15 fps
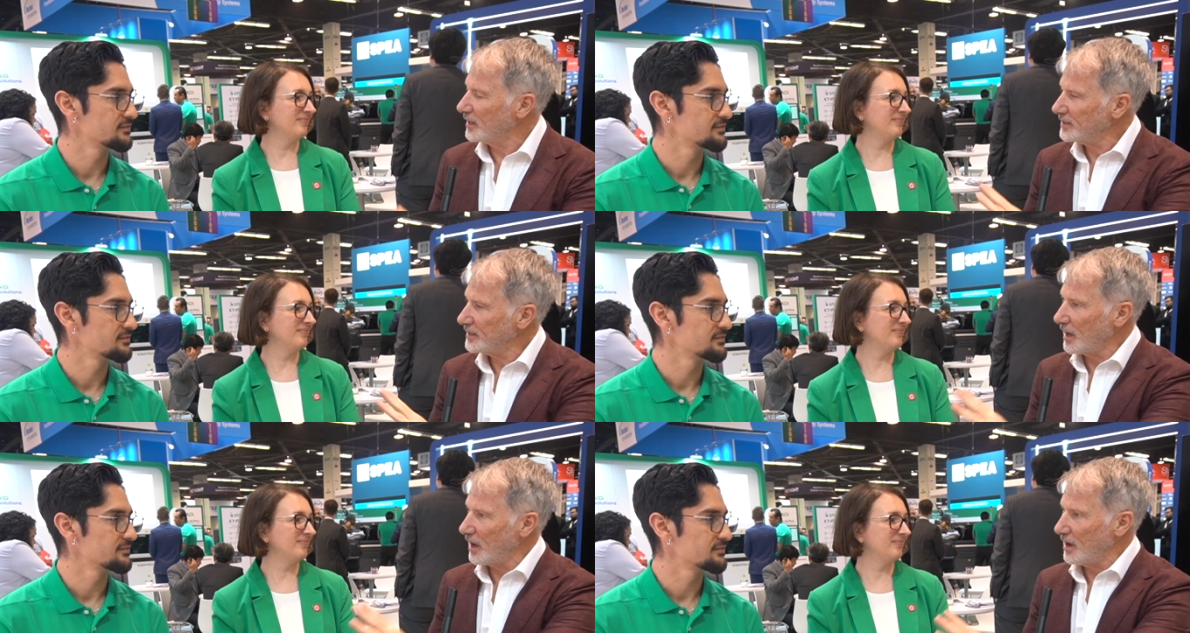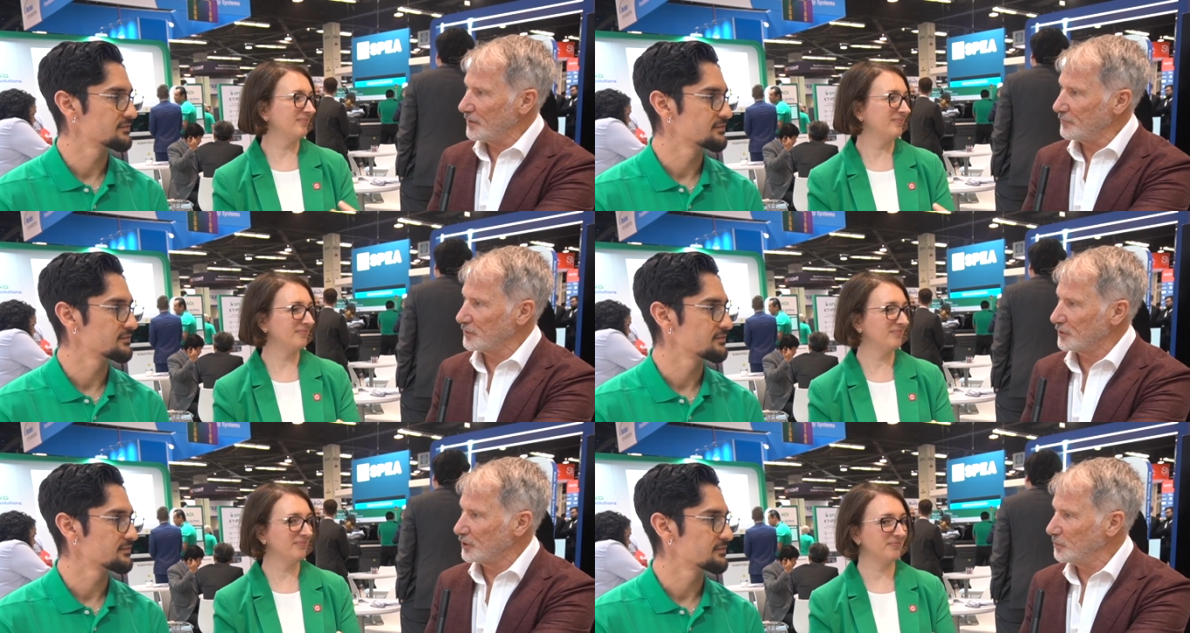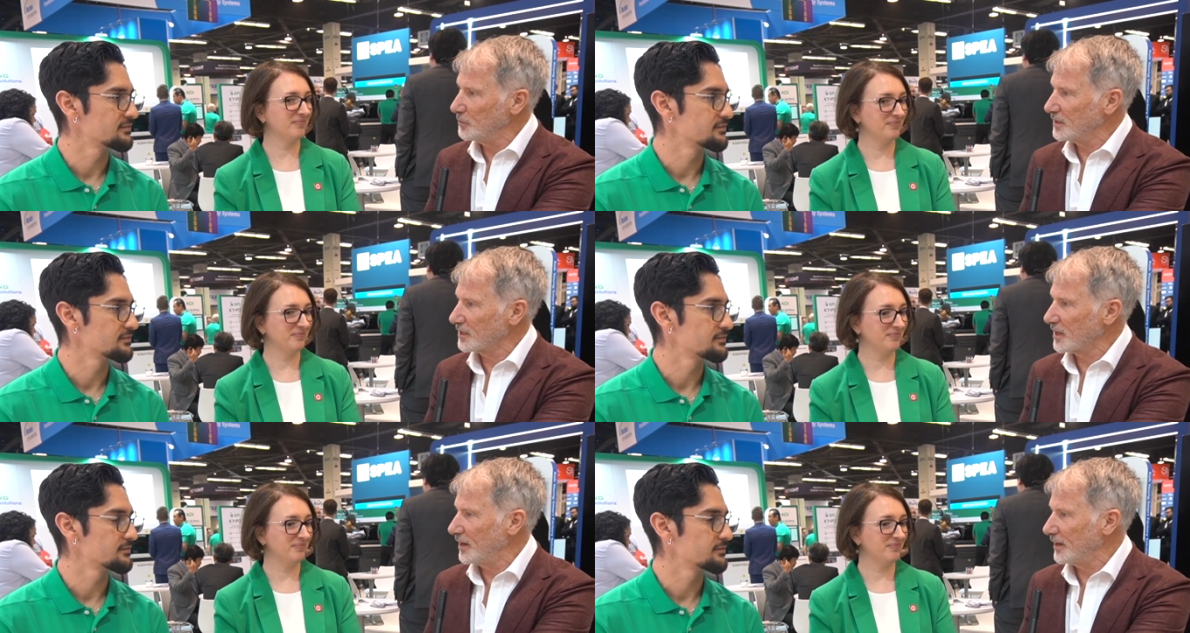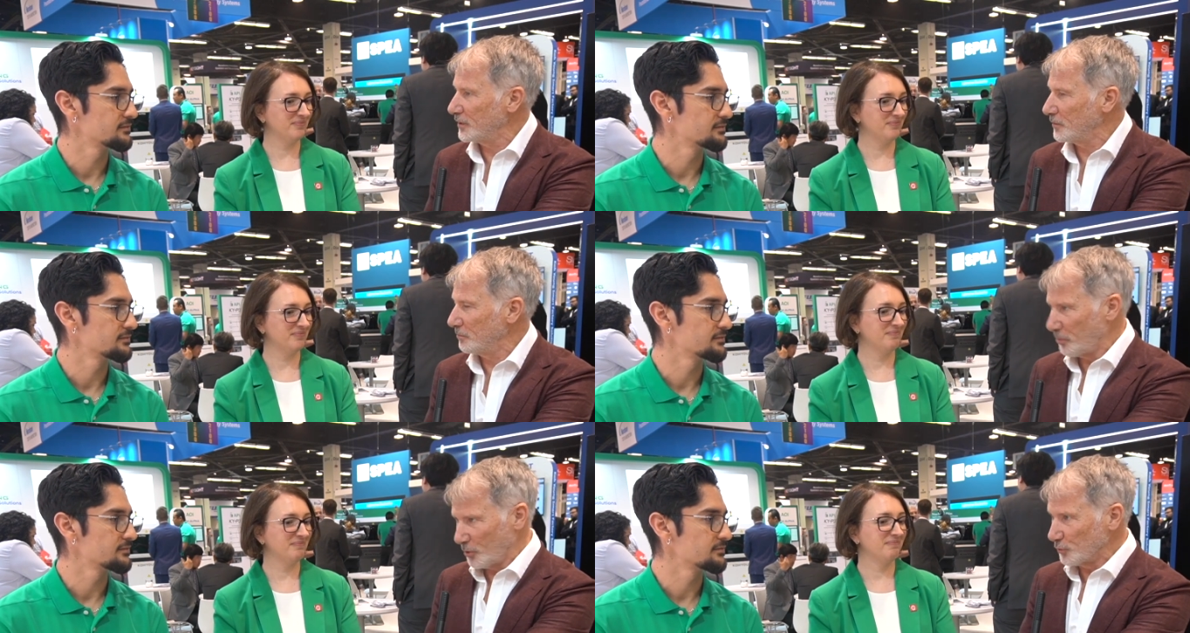Speaker 1: I think Ivan, you were the guy
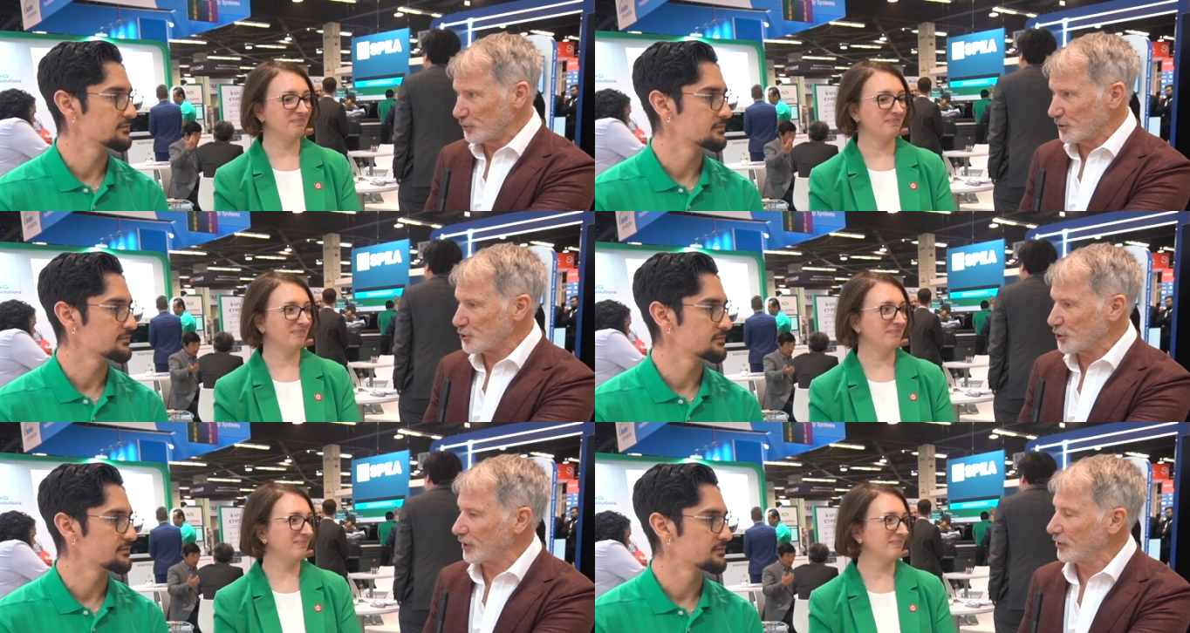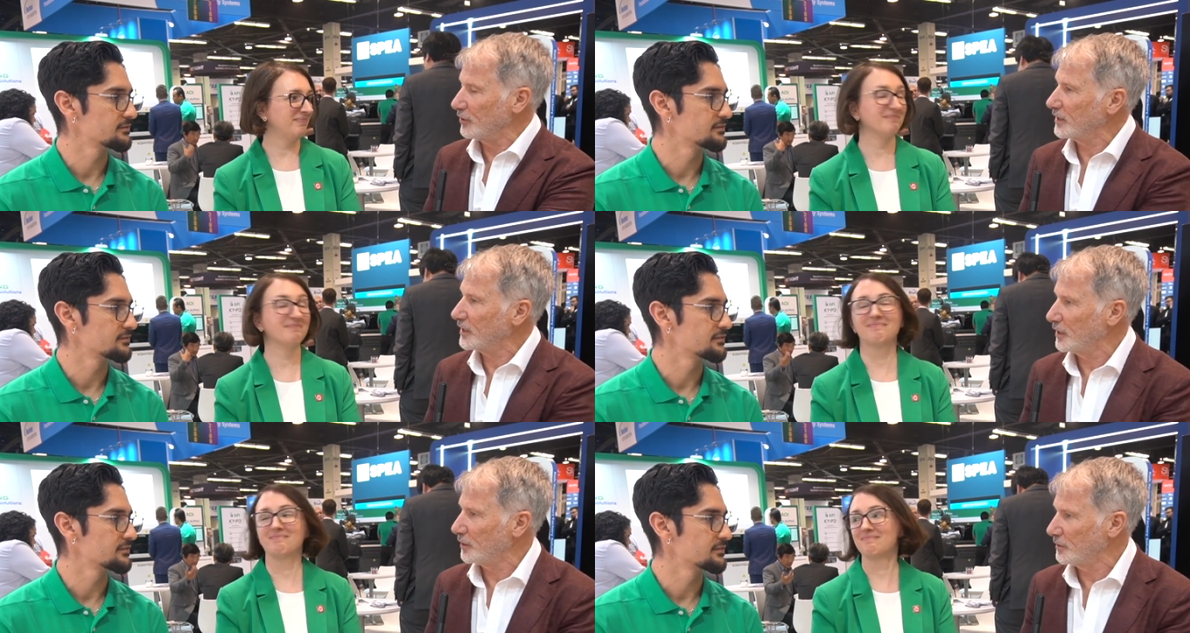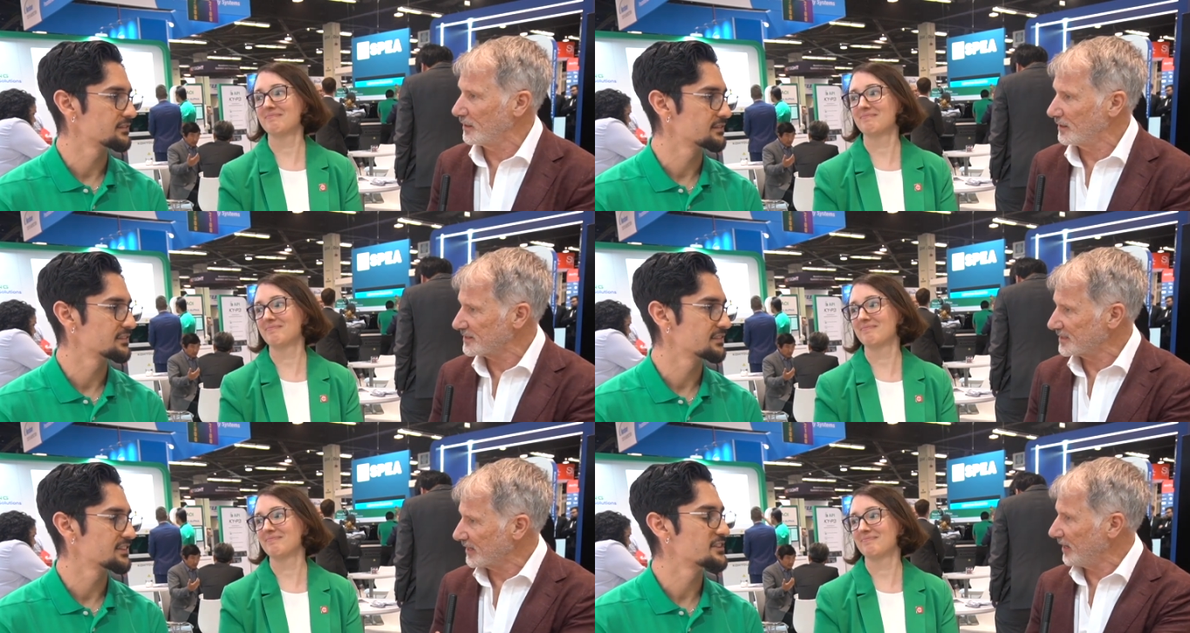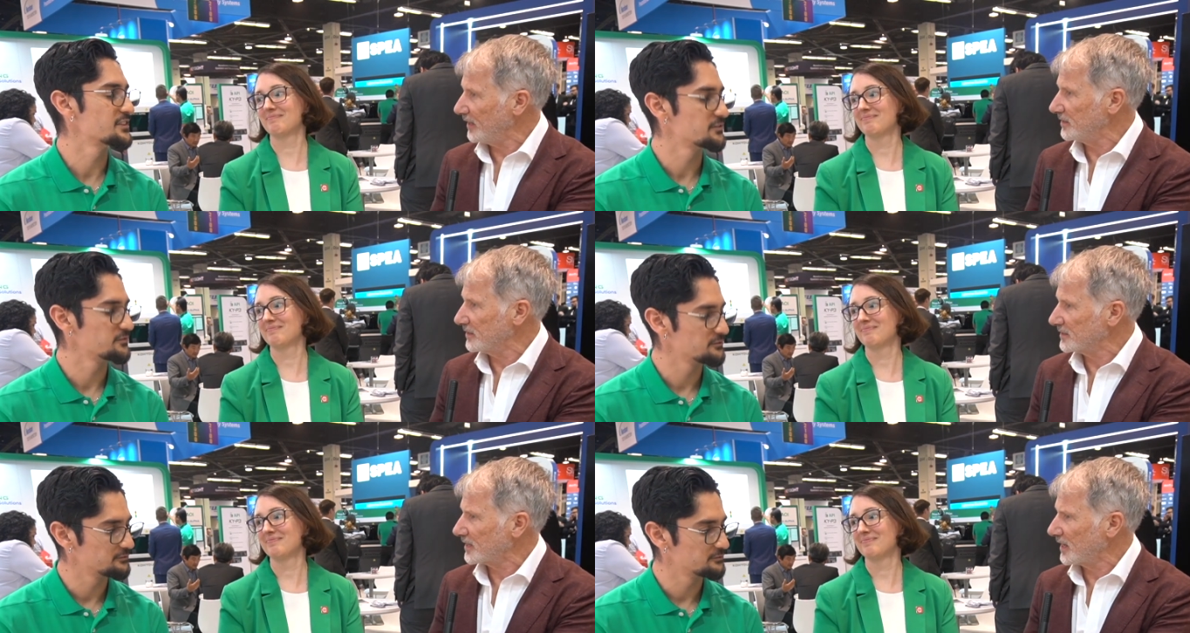that pulled the trigger at Koh Young to
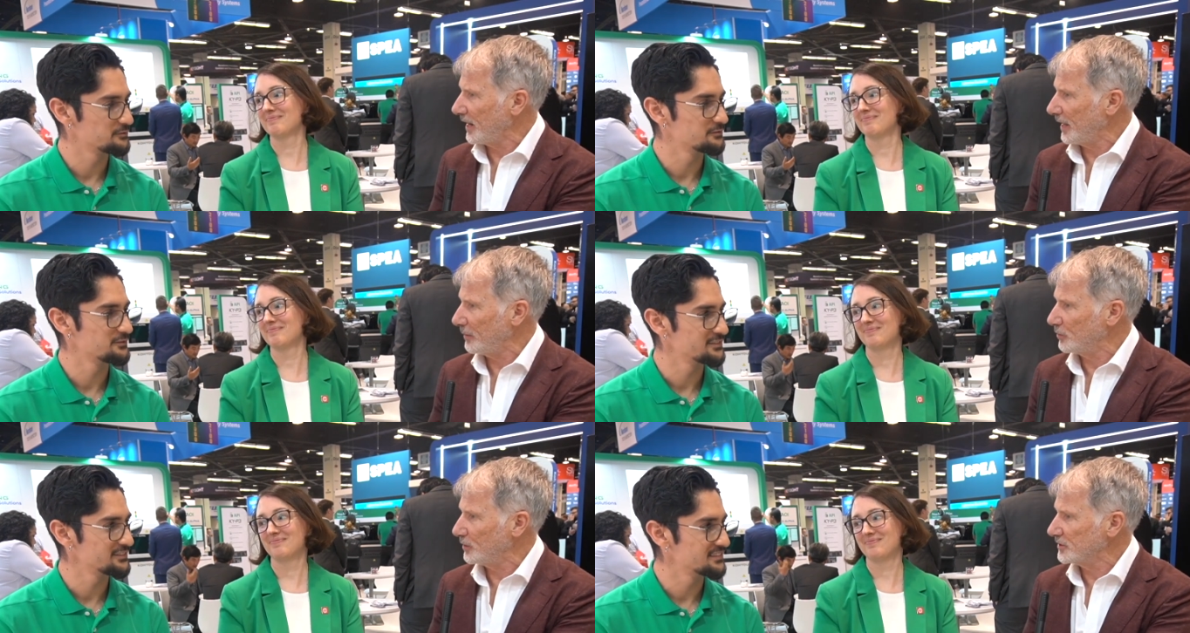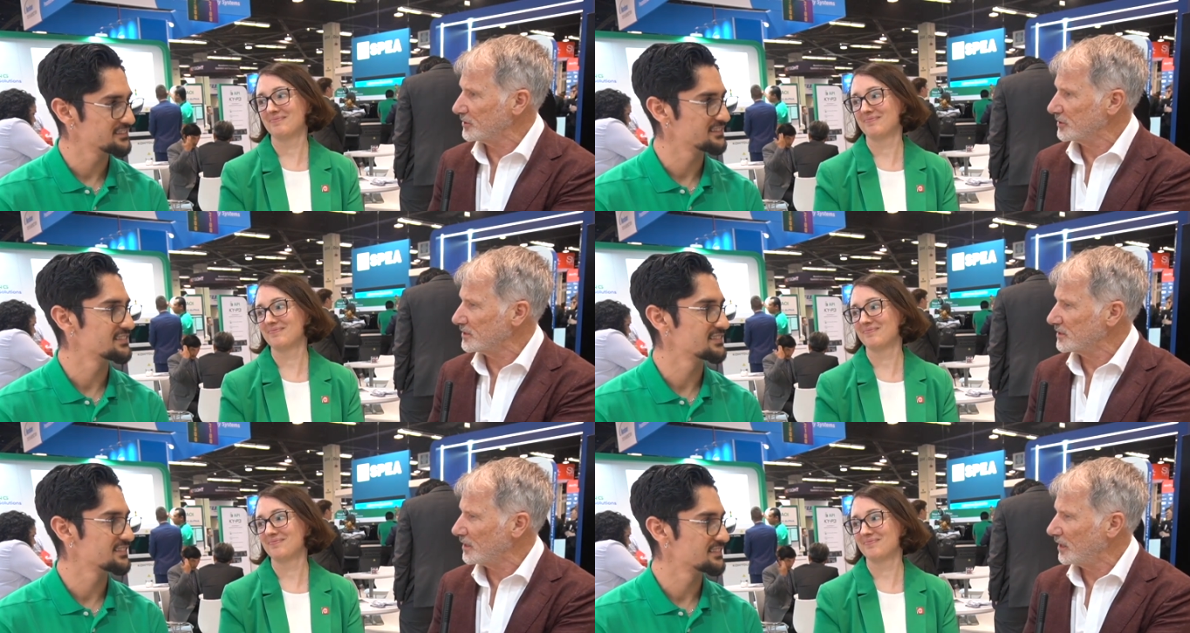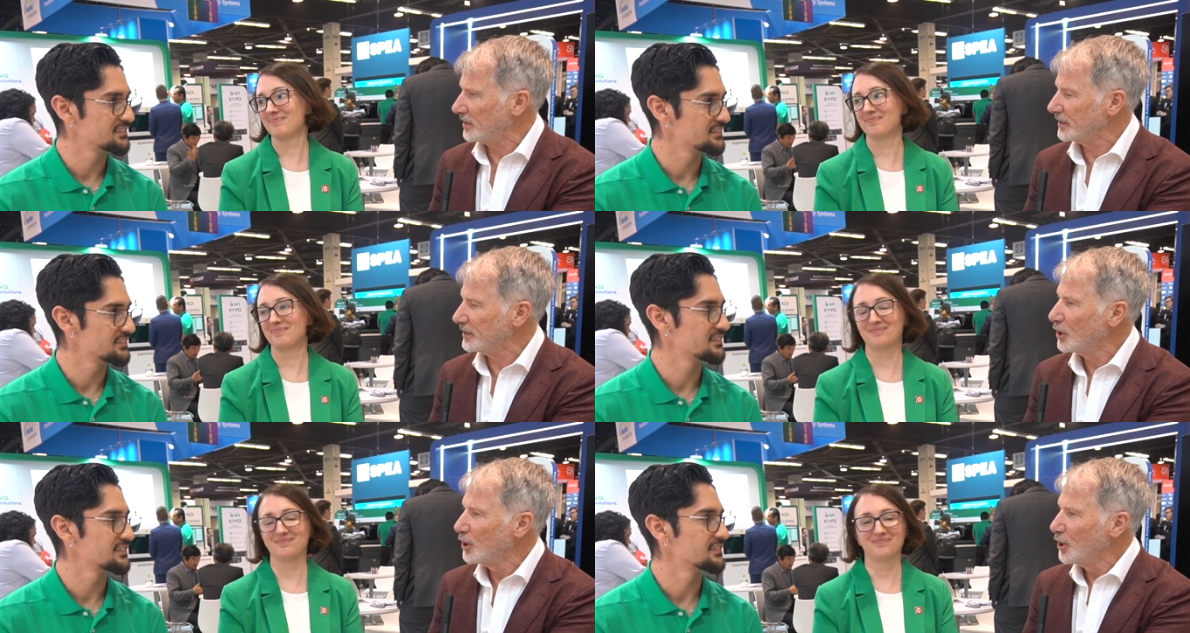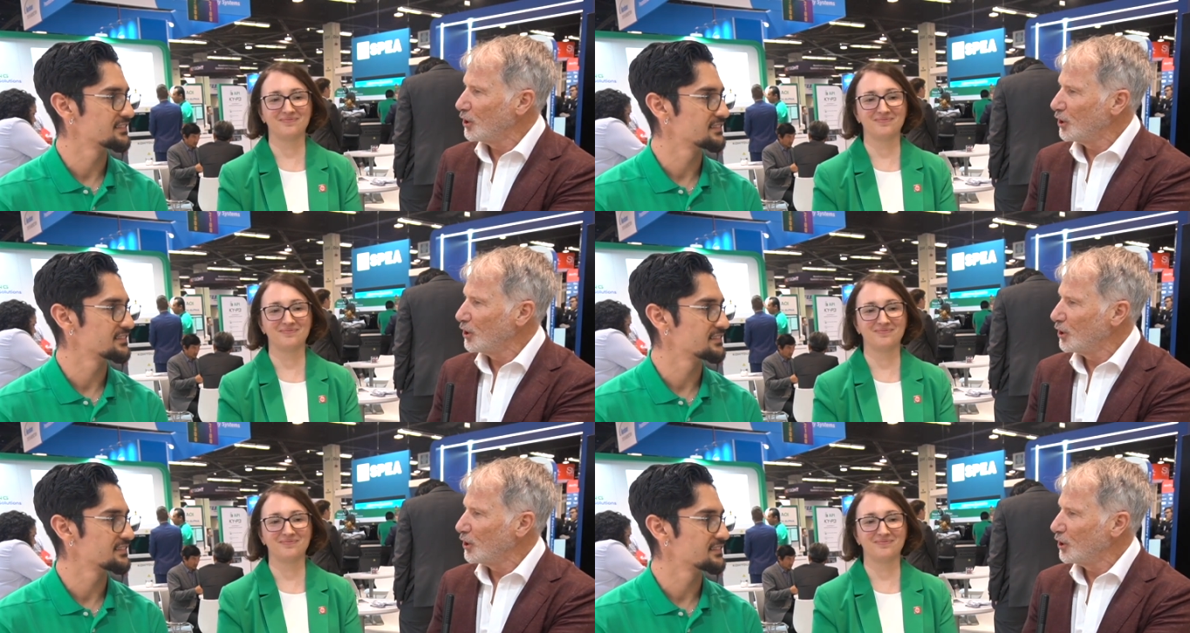get this collaboration started.